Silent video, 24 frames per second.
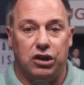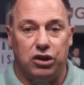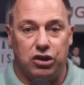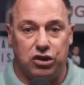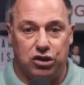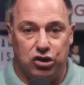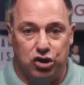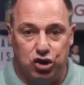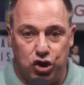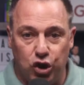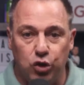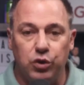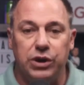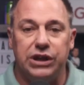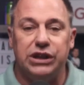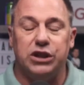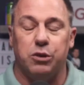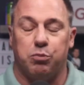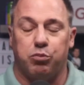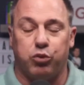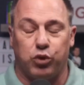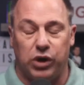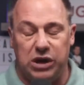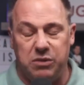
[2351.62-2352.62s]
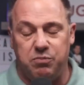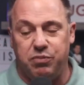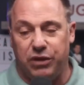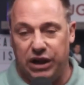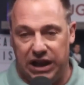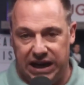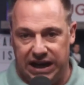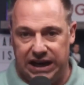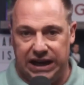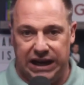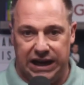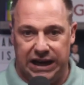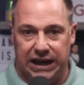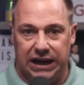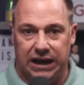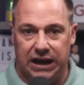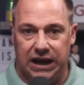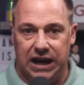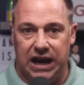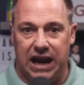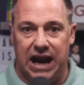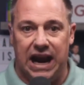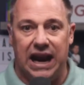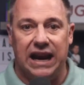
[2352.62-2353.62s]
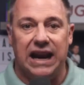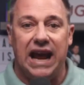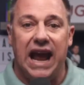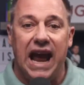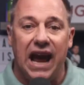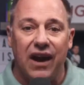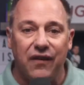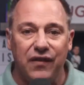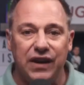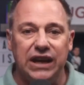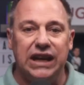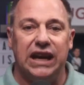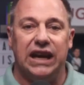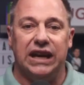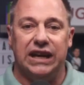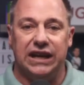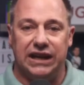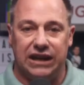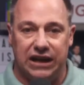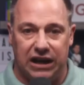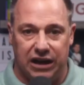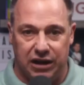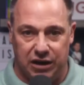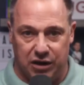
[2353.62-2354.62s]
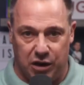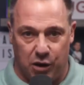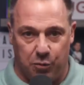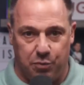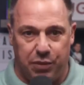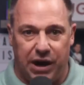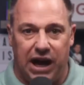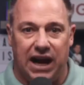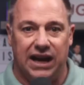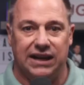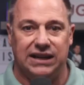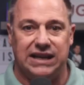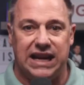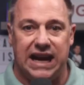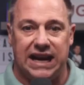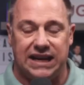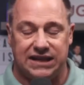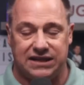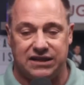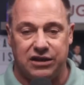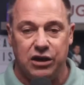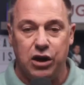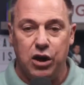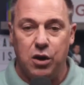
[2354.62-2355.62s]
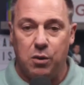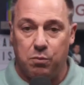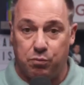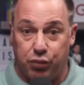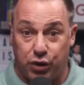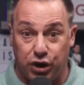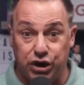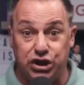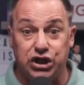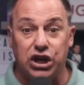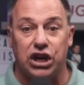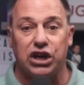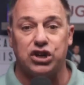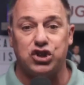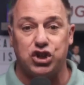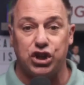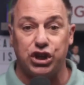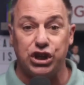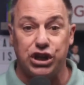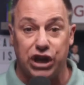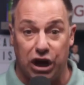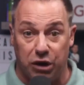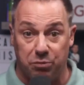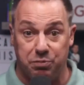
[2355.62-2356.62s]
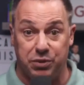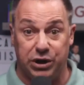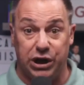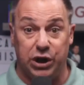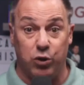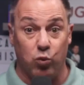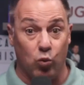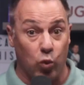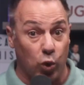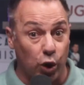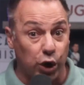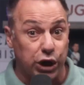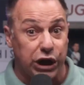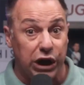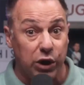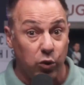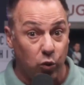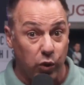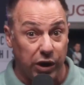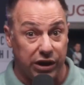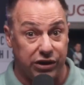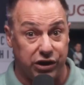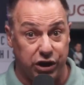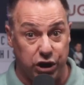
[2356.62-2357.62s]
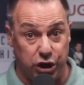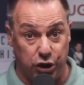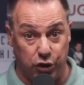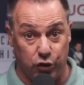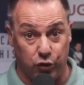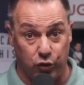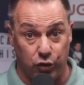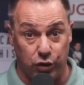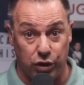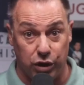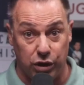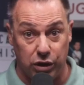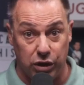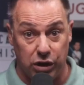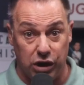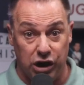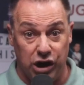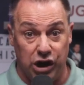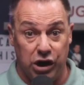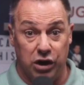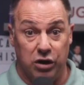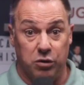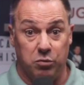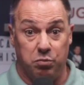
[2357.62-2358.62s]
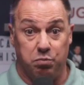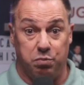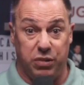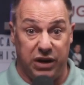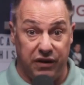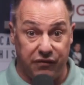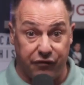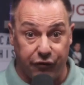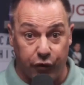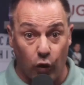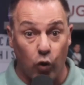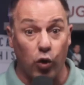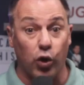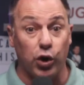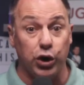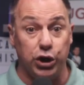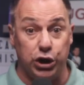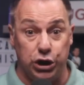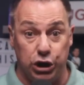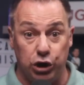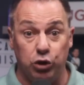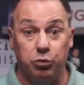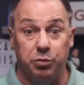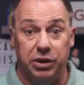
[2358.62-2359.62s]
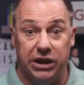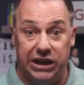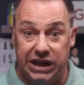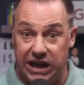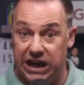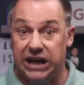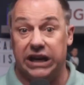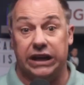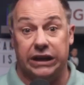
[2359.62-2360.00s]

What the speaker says: doing the pre-planning and having a podcast production company working with you before you begin.